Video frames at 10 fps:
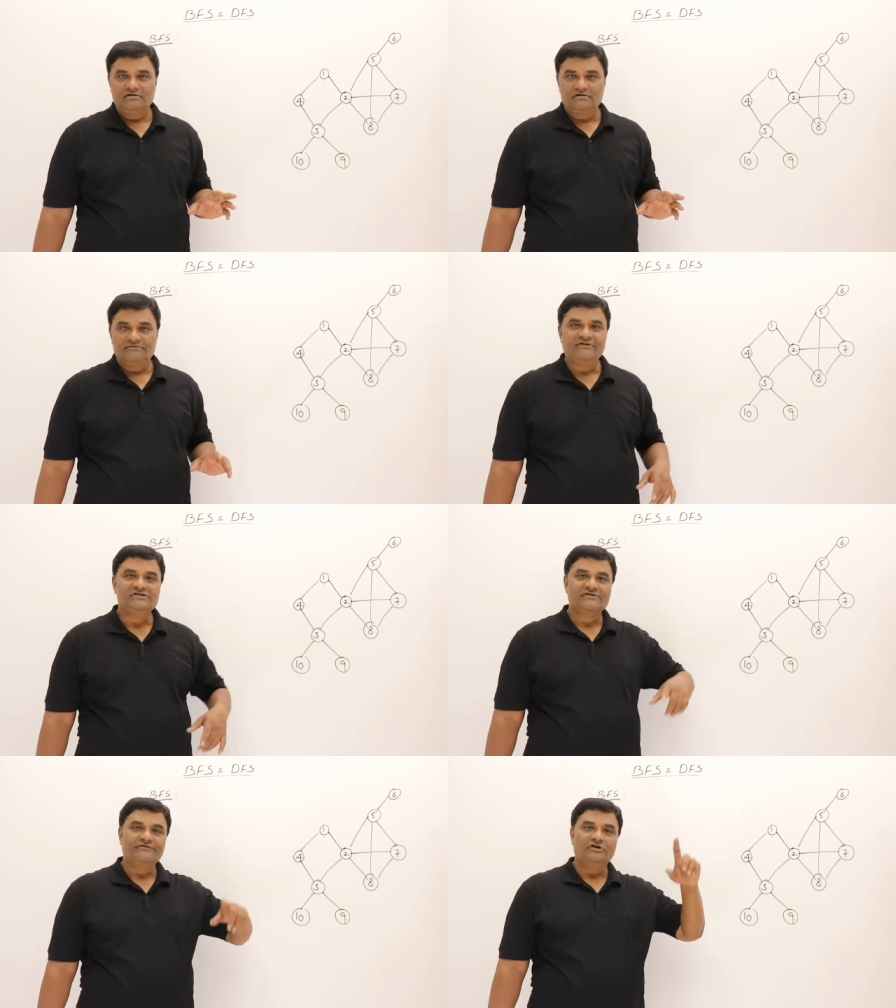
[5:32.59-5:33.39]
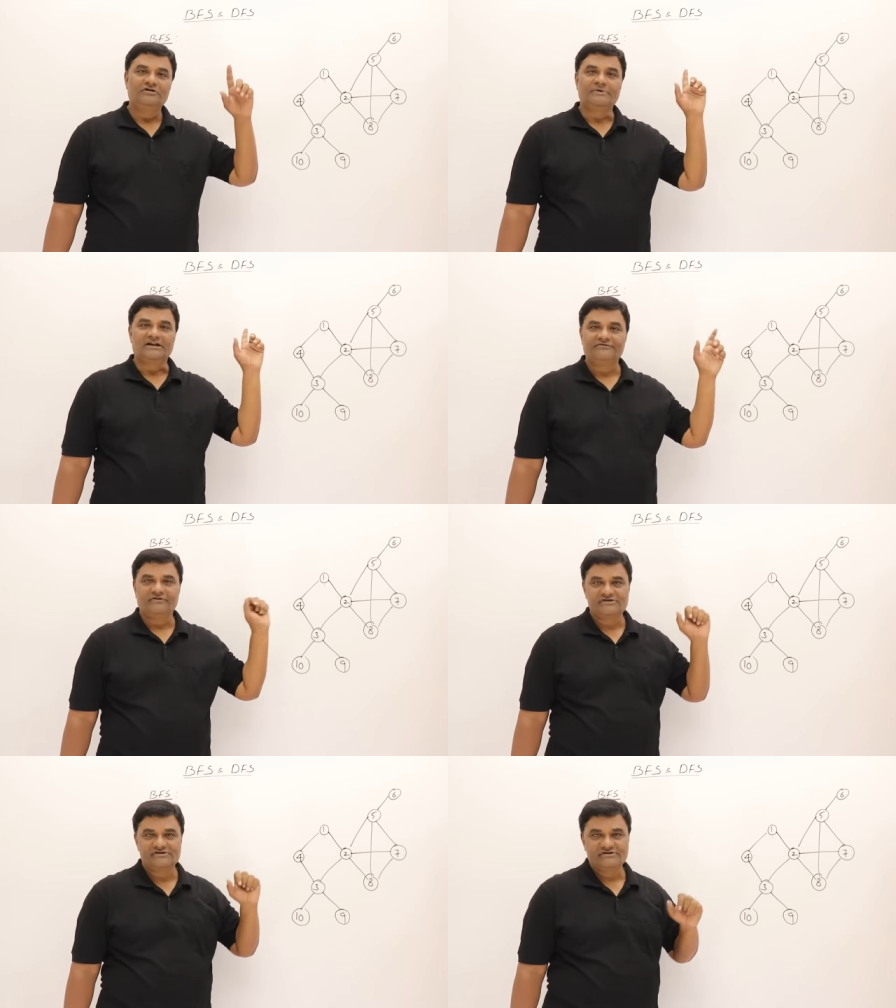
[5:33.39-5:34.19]
First of all, breadth
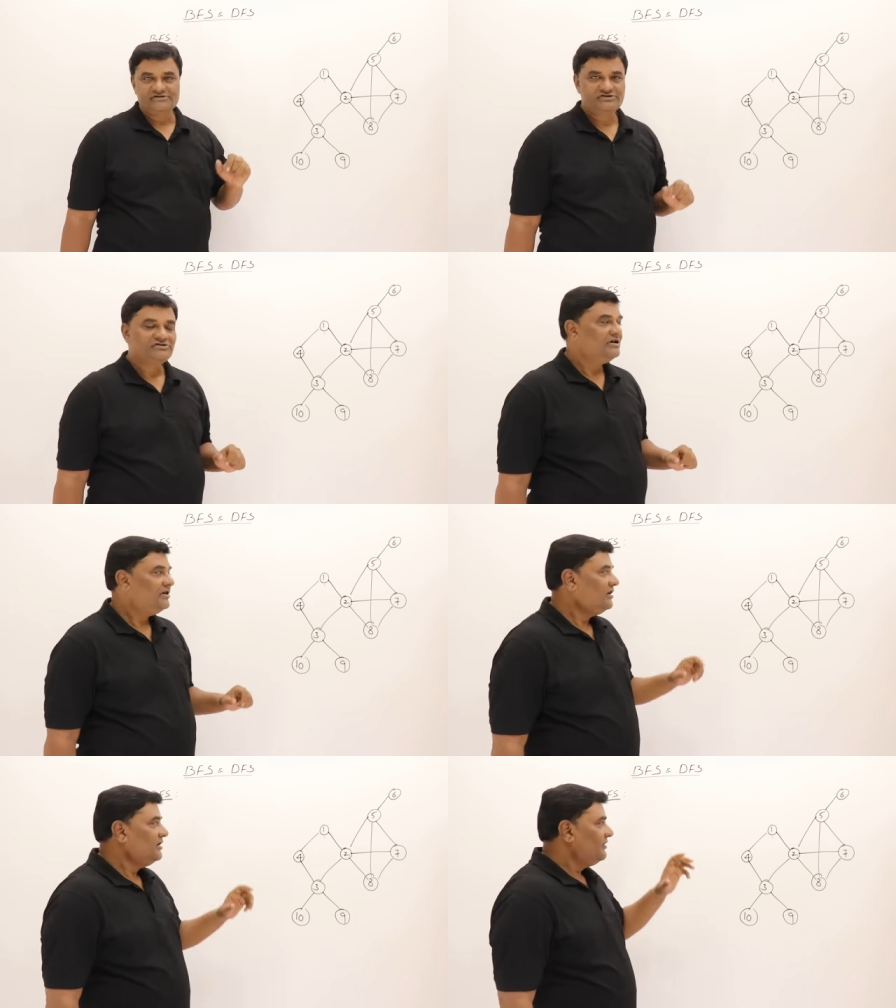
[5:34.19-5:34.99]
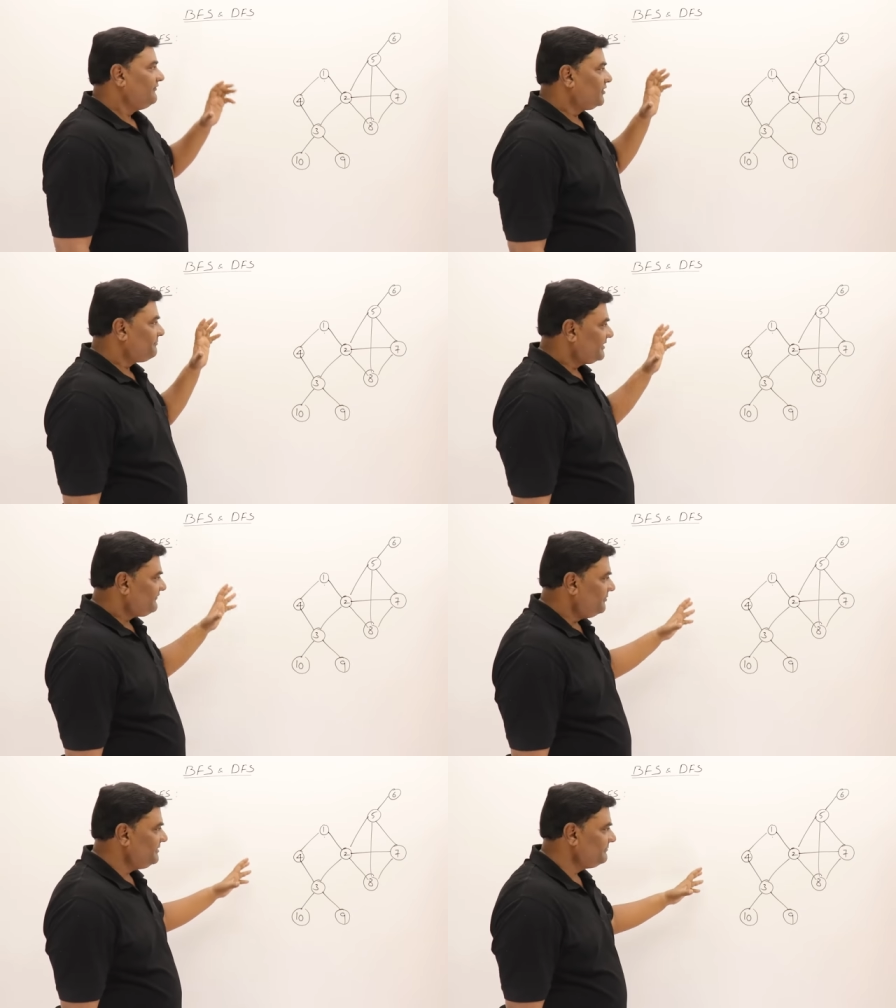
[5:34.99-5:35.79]
first search. For
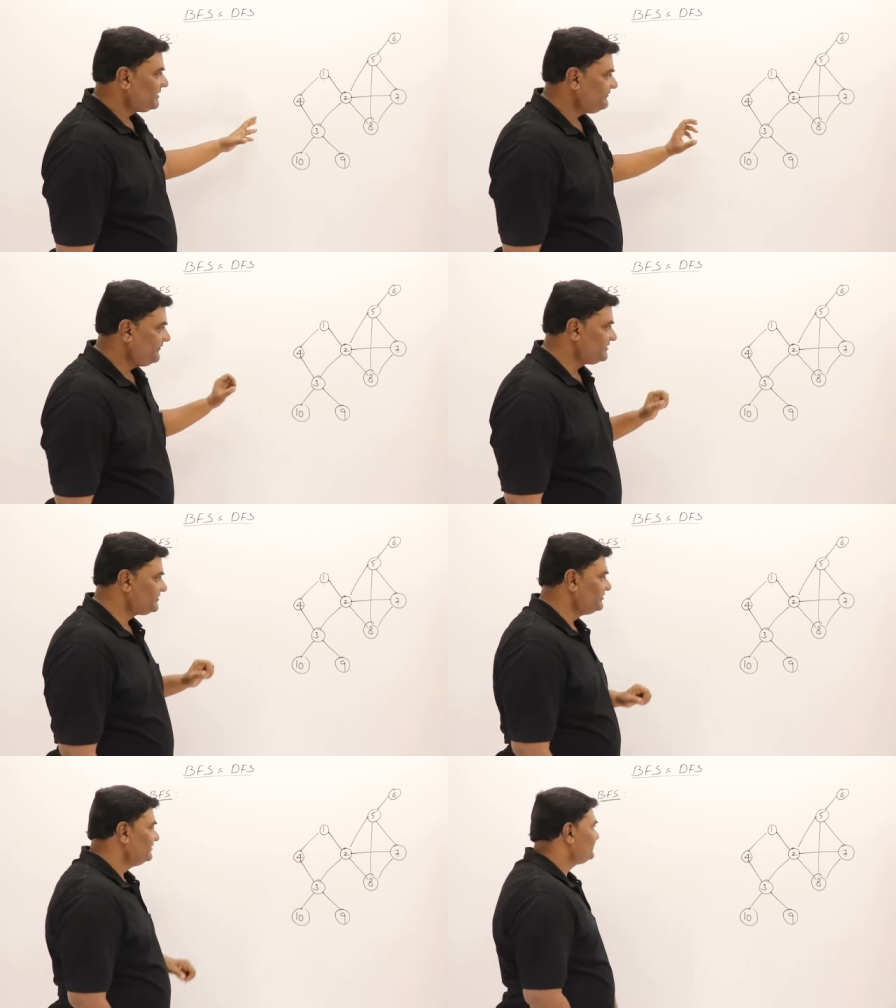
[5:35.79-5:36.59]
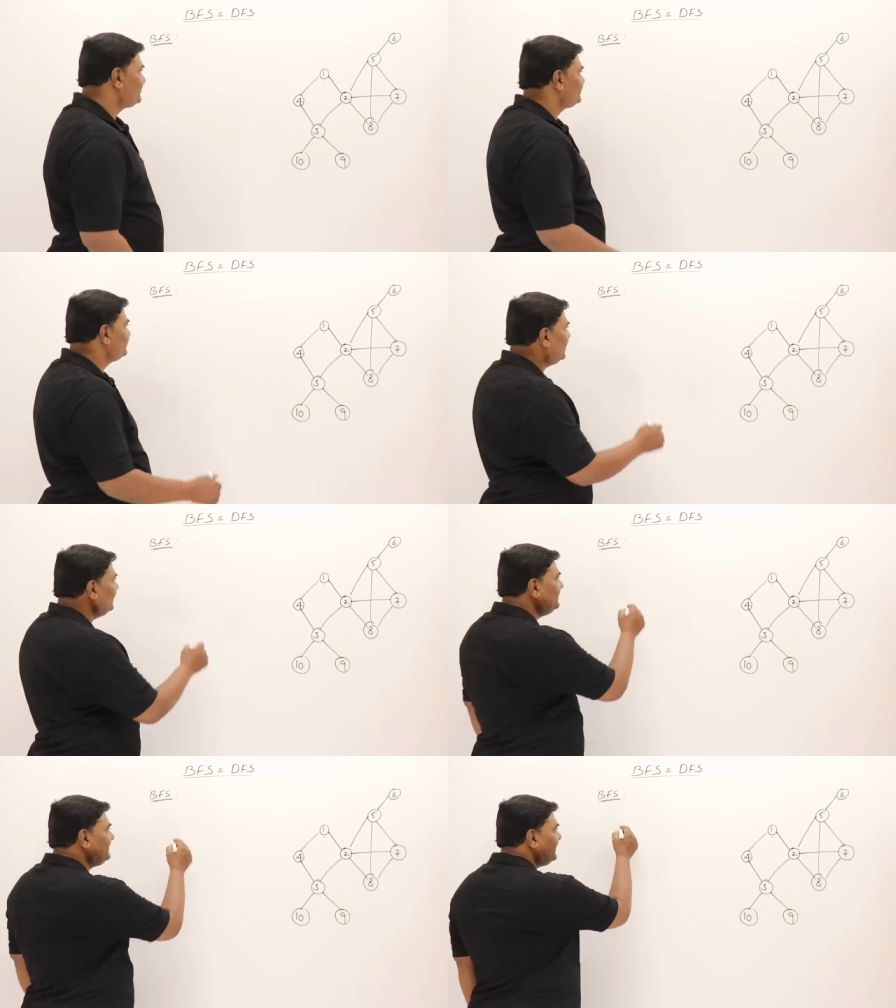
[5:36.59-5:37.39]
performing breadth first search, I
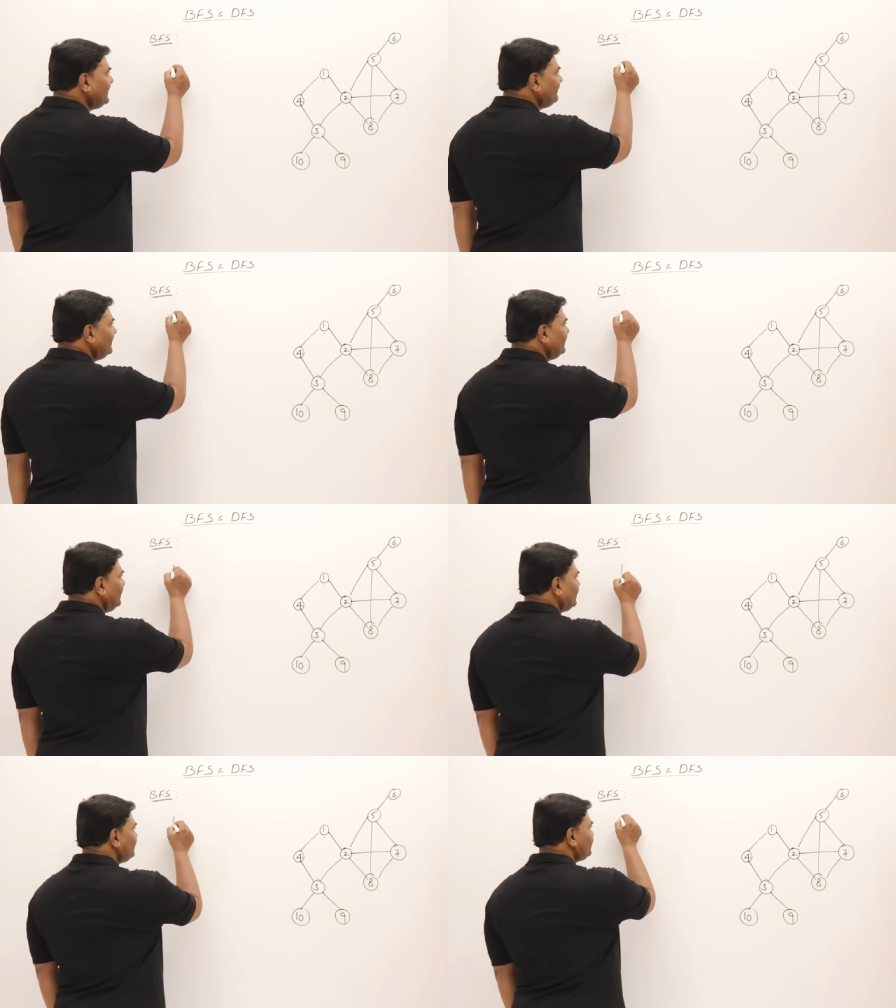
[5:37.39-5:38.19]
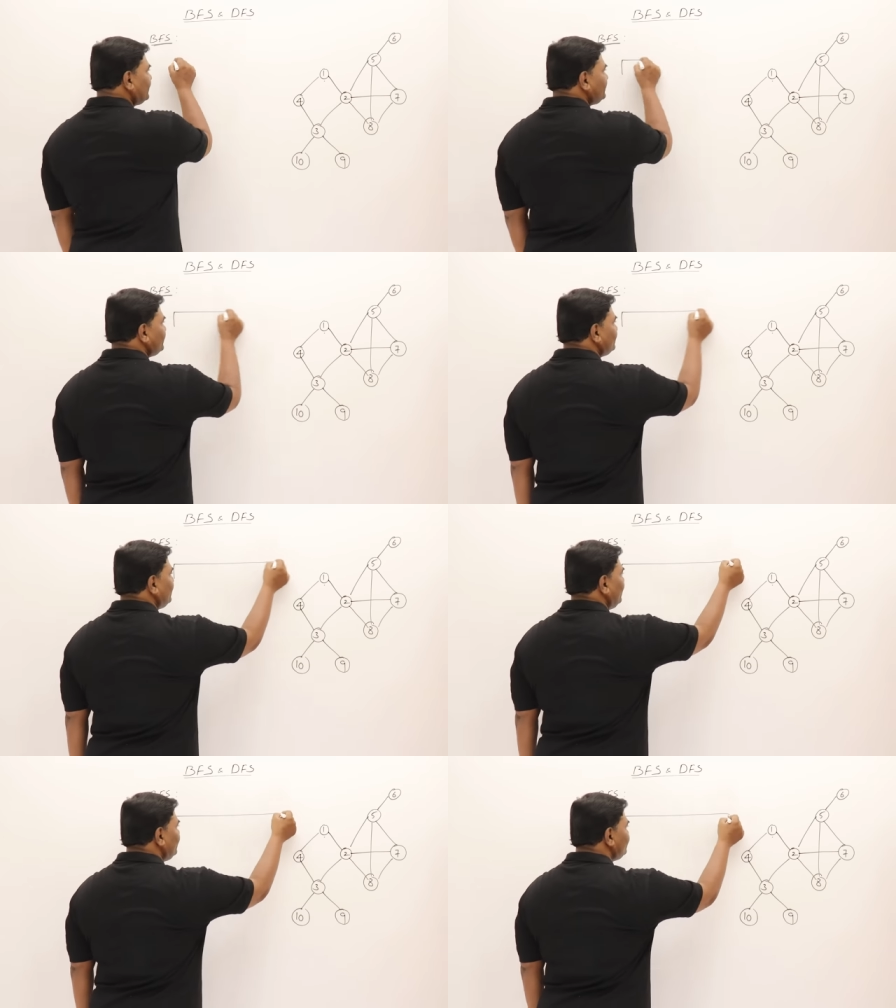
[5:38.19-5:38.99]
will take one data structure,
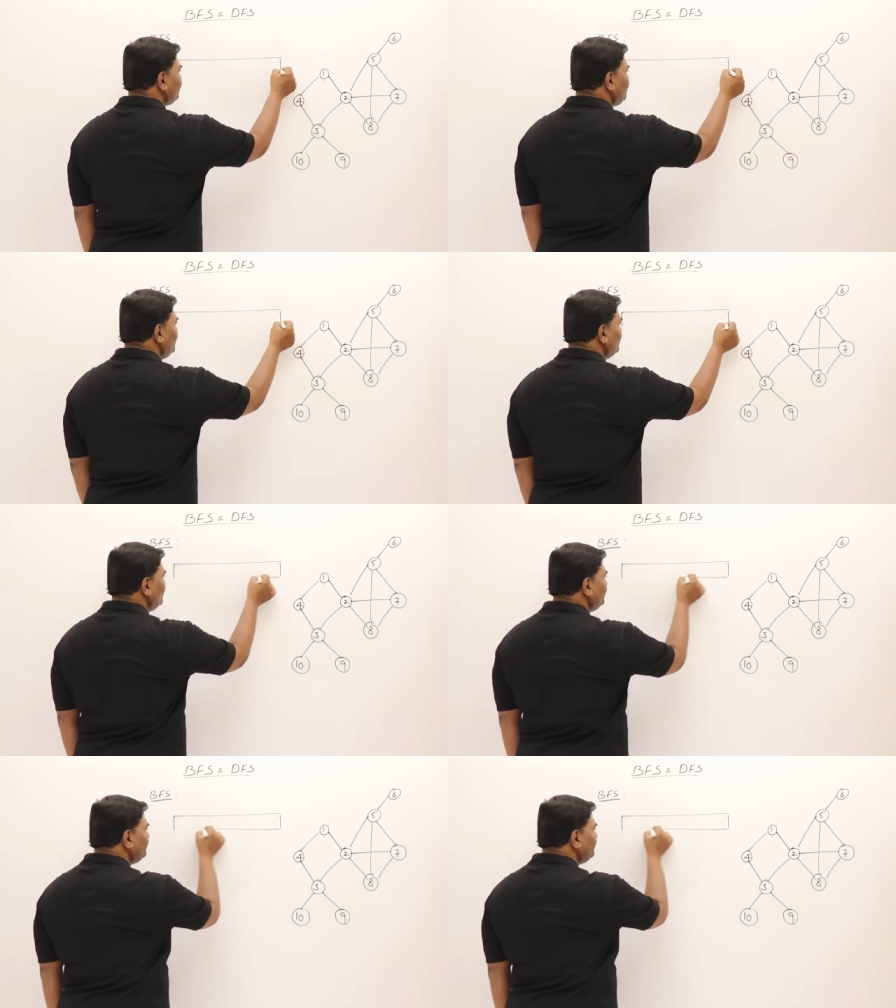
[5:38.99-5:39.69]
that is Q.